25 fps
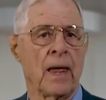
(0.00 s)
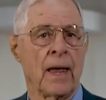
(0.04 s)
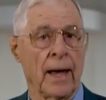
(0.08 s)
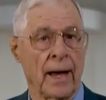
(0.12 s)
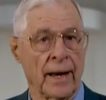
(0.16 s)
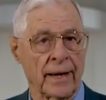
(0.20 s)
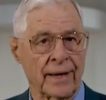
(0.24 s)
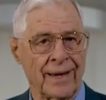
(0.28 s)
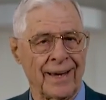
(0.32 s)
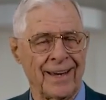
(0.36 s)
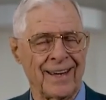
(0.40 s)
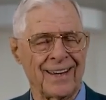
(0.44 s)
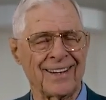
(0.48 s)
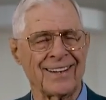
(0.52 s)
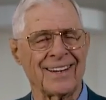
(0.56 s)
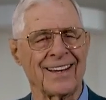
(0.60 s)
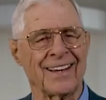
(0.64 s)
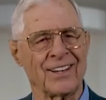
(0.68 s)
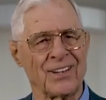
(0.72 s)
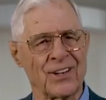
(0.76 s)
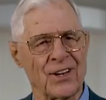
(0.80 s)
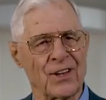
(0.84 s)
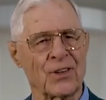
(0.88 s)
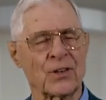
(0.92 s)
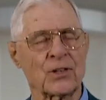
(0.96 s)
Again,
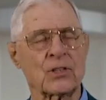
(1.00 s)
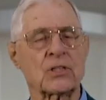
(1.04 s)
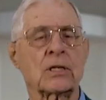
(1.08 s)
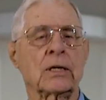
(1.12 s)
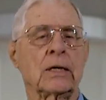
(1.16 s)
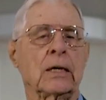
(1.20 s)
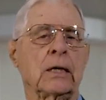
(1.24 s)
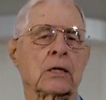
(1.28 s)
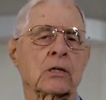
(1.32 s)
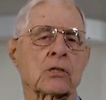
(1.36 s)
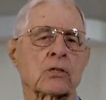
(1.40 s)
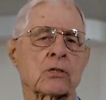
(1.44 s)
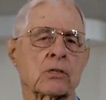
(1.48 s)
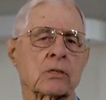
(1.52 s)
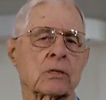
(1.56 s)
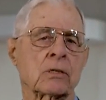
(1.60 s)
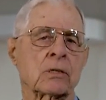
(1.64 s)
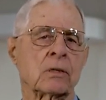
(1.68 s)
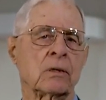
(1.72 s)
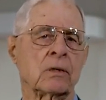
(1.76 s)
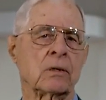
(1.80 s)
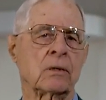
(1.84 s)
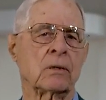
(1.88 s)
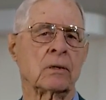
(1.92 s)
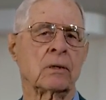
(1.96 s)
another touch.
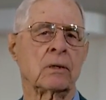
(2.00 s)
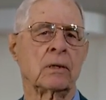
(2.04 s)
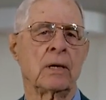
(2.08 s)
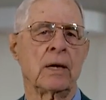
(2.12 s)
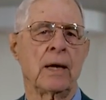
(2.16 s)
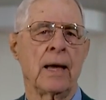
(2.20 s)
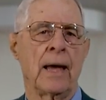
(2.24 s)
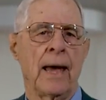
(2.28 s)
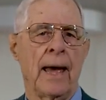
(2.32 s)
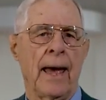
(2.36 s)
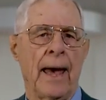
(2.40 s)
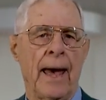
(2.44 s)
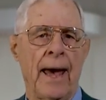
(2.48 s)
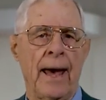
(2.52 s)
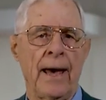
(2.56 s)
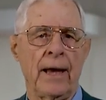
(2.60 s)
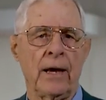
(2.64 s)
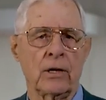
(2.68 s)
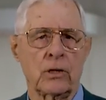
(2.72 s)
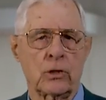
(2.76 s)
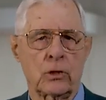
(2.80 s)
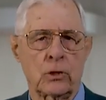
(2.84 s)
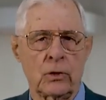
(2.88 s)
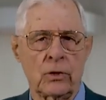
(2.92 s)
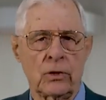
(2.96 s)

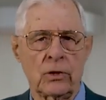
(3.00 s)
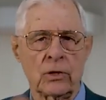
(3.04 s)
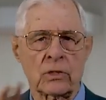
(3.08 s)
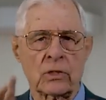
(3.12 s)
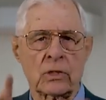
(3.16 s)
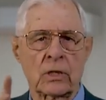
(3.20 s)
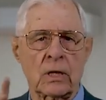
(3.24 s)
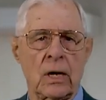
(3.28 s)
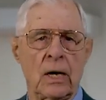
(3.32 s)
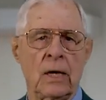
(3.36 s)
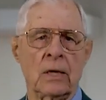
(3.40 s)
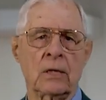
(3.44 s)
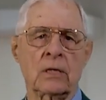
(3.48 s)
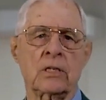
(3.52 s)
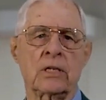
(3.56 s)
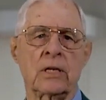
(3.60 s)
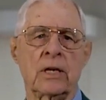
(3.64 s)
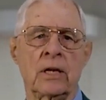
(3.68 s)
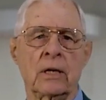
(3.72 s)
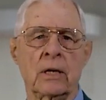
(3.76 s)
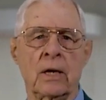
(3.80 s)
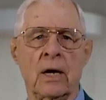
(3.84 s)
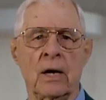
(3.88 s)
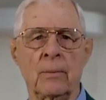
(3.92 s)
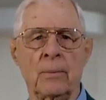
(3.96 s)
Added to this
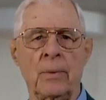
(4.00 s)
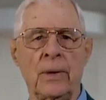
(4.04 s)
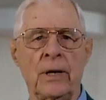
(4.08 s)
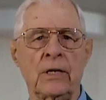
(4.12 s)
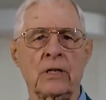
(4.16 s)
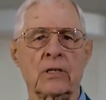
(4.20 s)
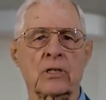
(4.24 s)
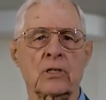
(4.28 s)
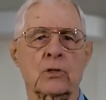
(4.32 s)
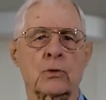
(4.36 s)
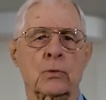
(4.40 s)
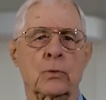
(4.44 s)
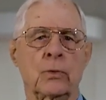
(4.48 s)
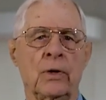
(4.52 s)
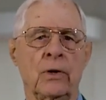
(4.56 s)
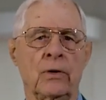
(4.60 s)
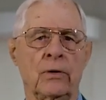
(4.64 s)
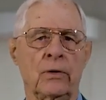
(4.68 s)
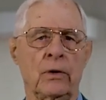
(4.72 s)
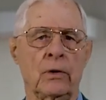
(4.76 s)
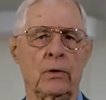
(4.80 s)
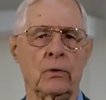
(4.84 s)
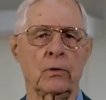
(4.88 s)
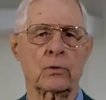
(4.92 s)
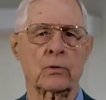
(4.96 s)
content on pages
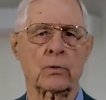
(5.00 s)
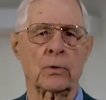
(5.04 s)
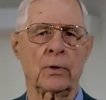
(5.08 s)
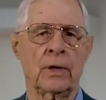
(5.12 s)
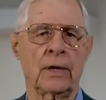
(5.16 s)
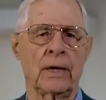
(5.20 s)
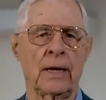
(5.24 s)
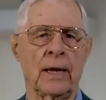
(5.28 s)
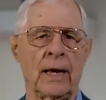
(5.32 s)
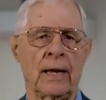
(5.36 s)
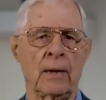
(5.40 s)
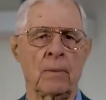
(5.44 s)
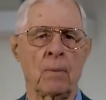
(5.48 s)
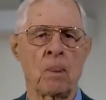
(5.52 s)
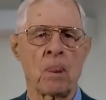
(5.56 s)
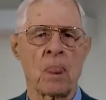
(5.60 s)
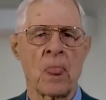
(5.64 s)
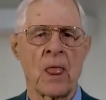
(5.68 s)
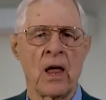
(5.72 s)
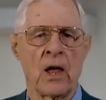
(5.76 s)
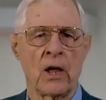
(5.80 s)
23 through 29,